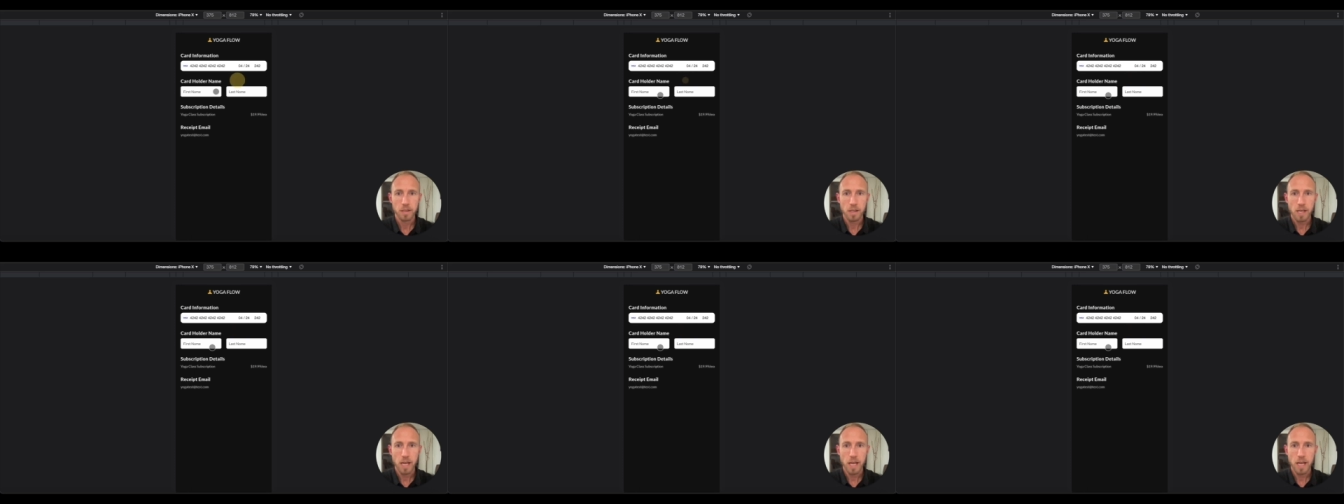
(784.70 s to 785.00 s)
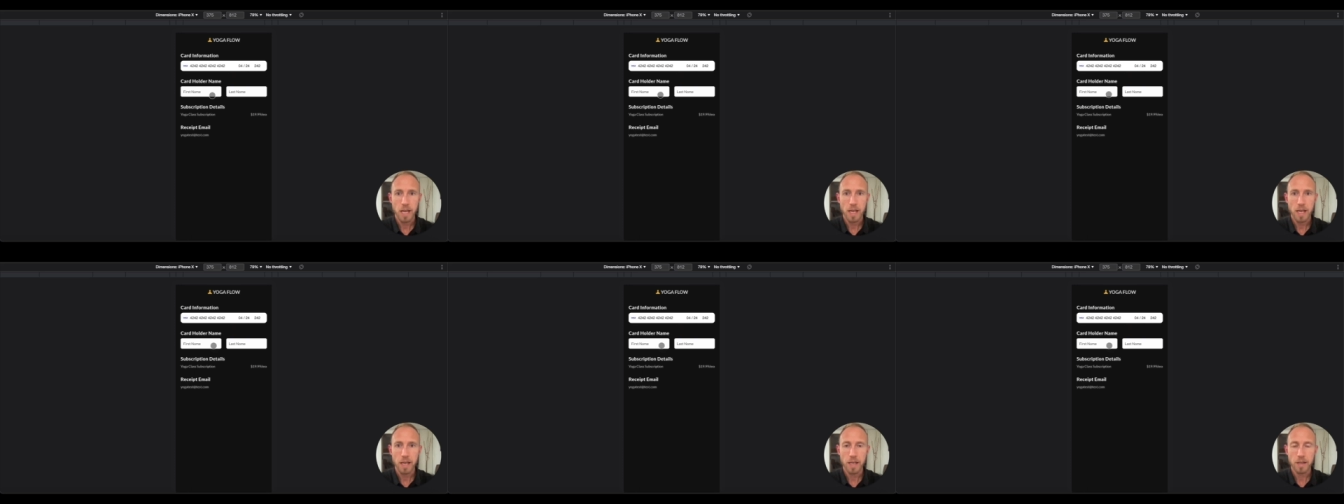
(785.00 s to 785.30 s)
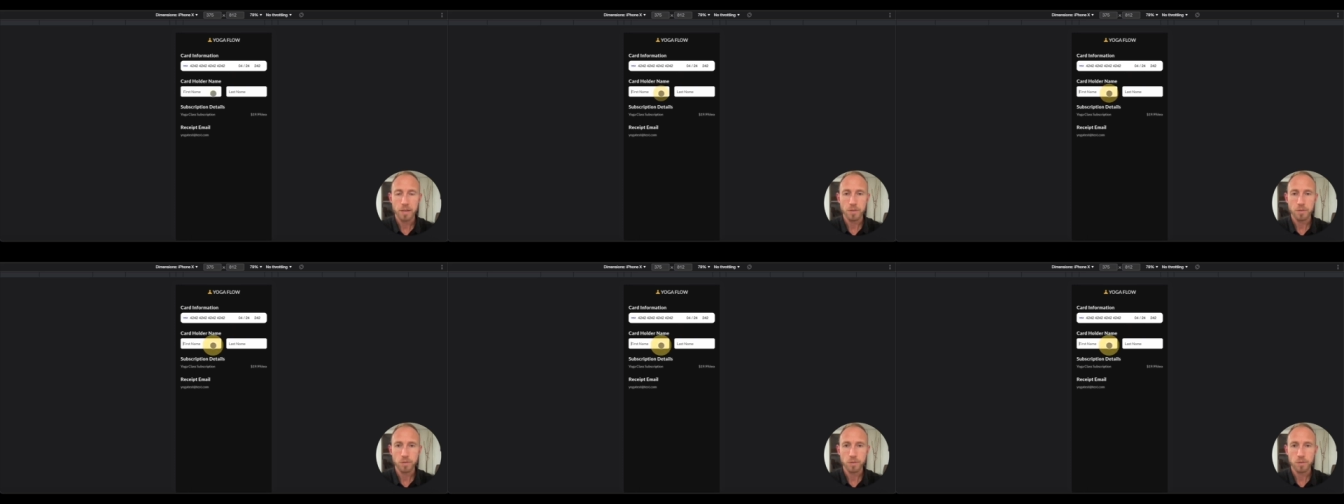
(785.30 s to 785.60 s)

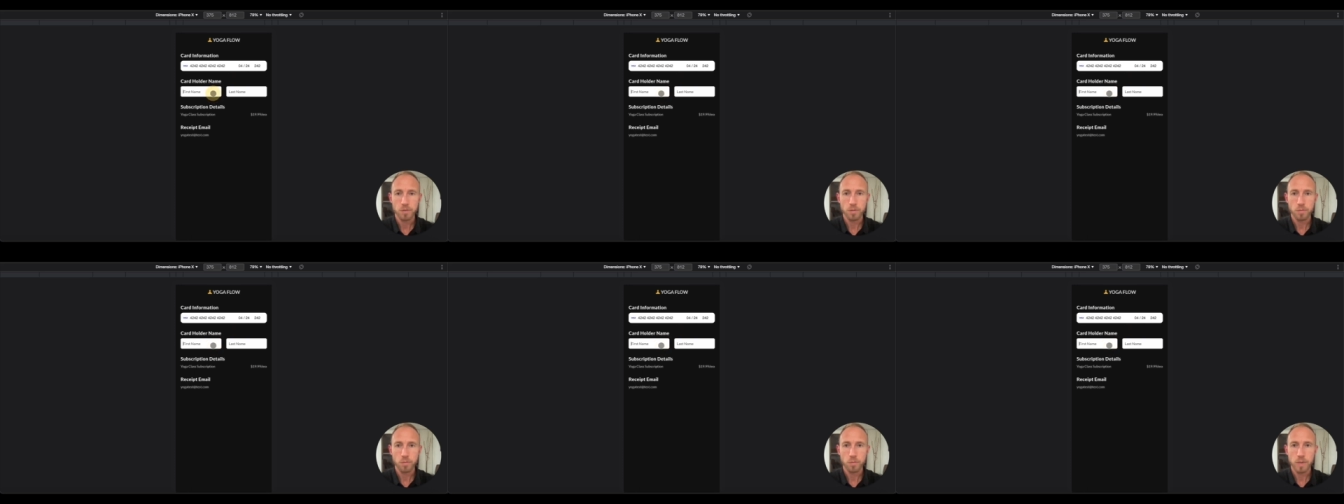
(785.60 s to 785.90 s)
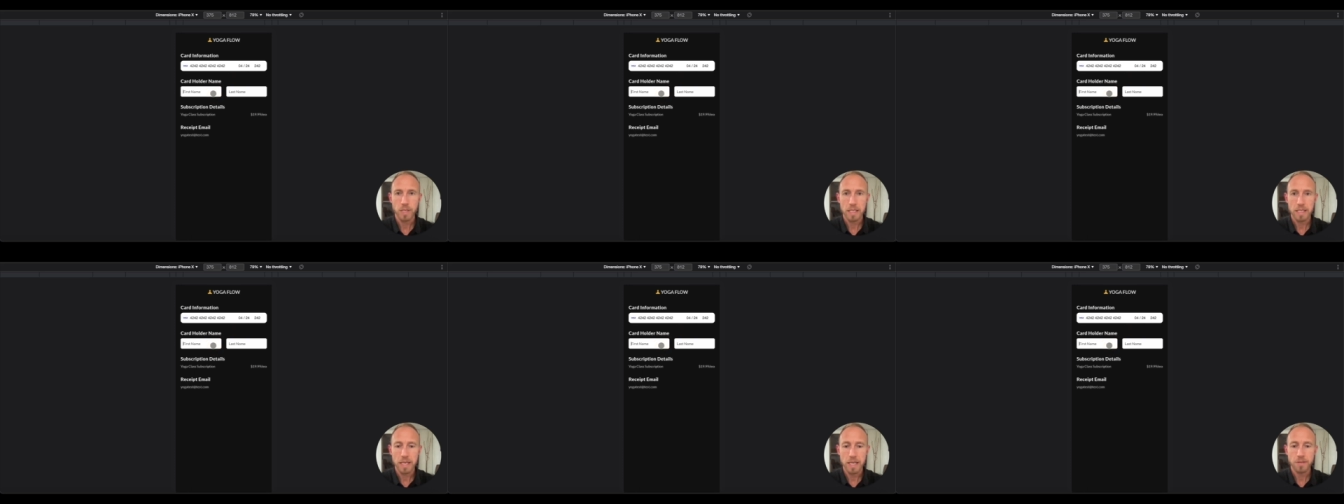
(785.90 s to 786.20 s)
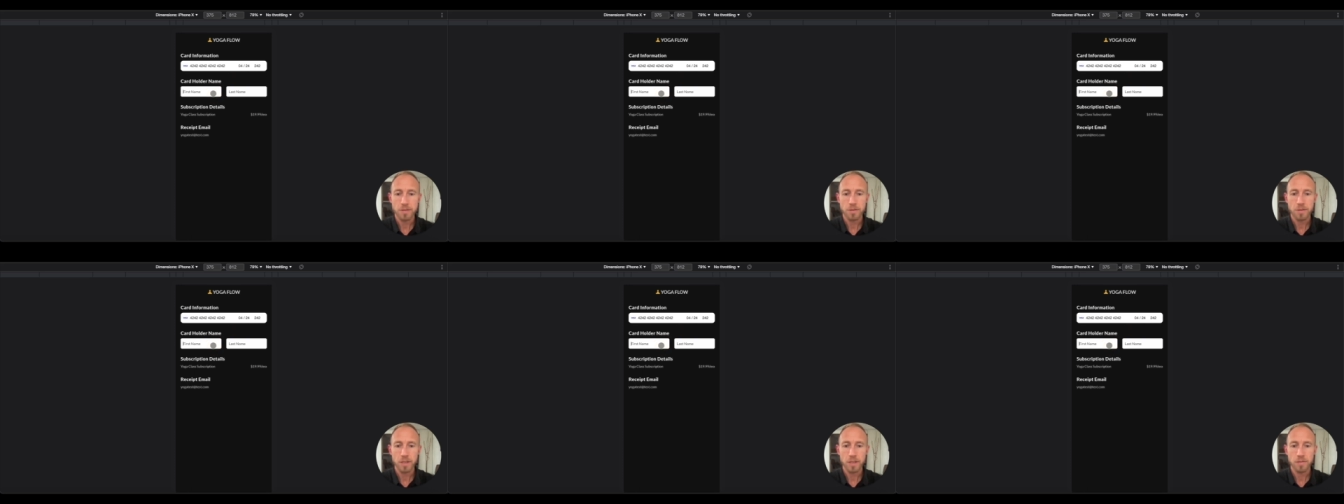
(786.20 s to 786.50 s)
and we can
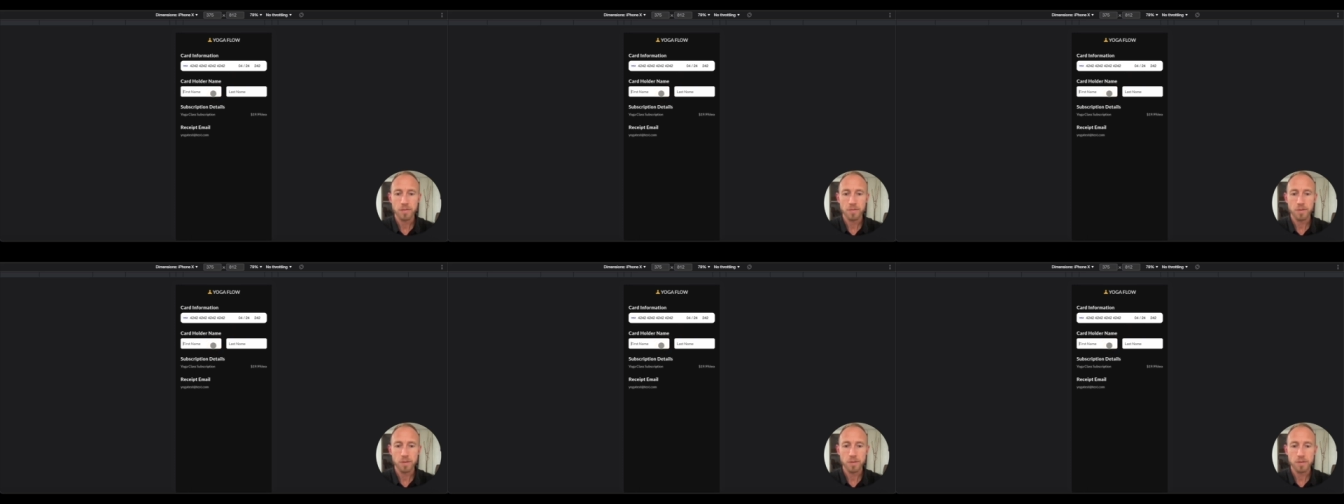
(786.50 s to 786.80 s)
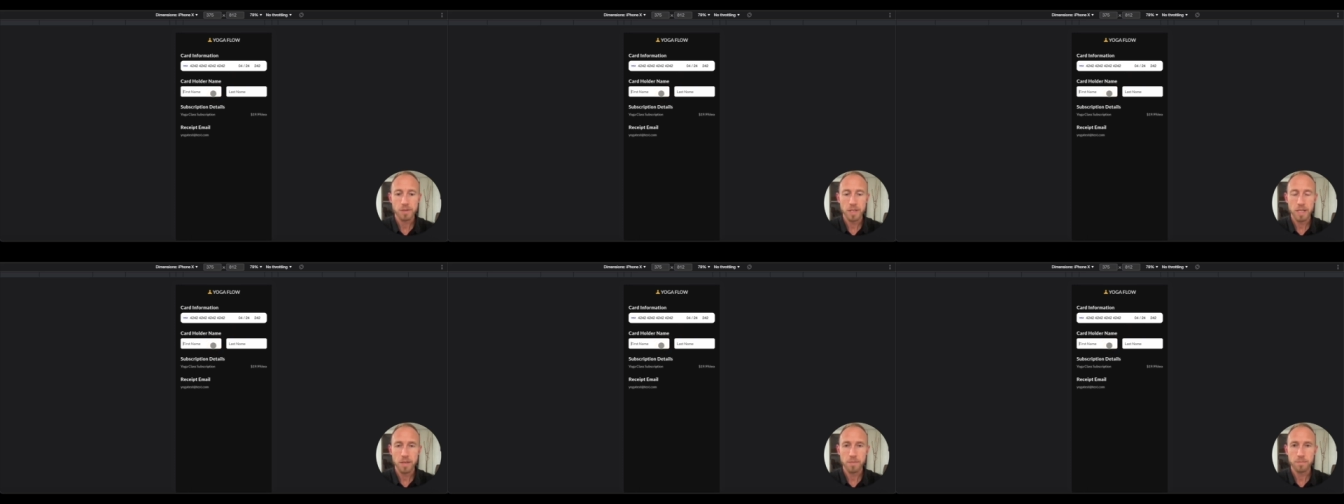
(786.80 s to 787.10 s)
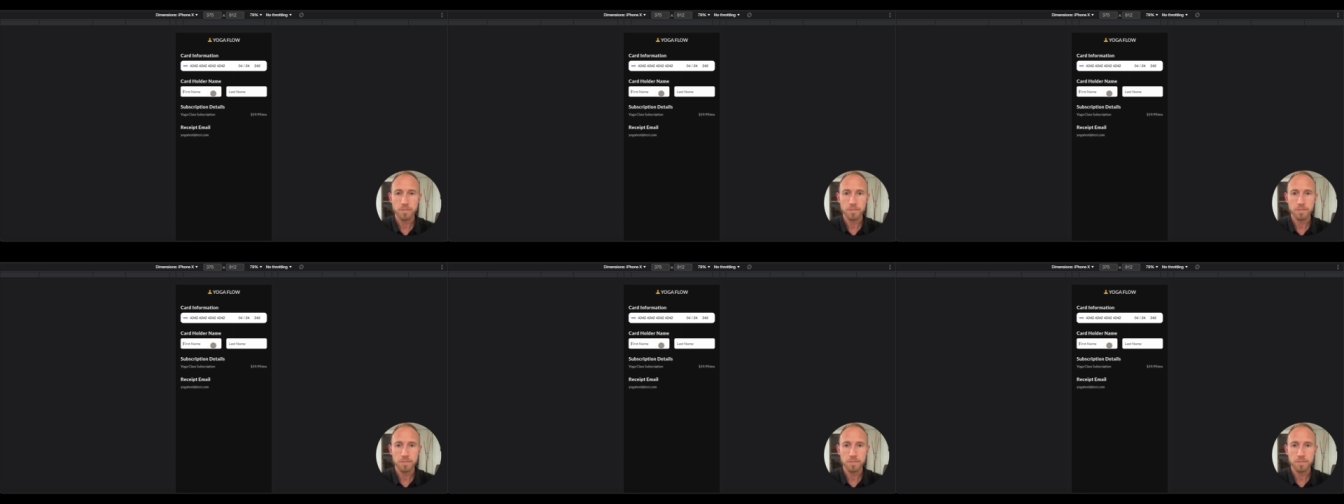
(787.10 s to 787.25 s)
enter in a first name